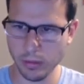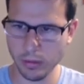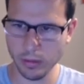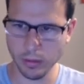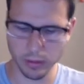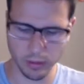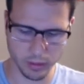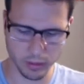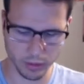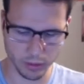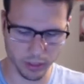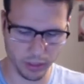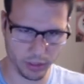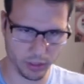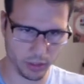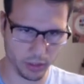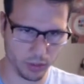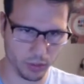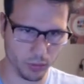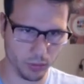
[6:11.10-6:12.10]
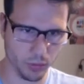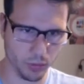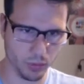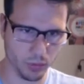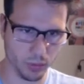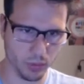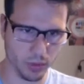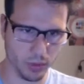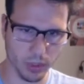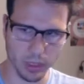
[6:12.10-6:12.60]
let's change it
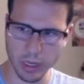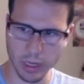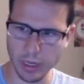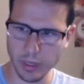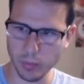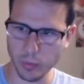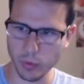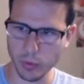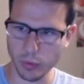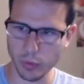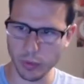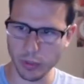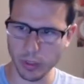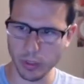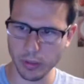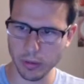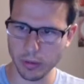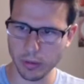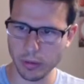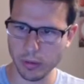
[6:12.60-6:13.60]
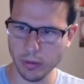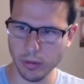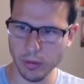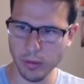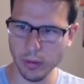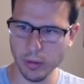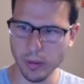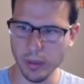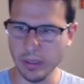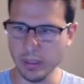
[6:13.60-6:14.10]
to lime green
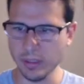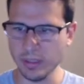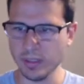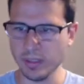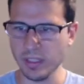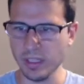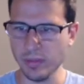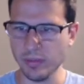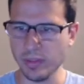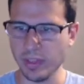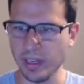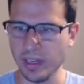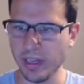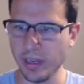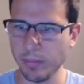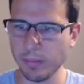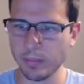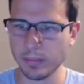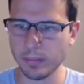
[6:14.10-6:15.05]
and save that.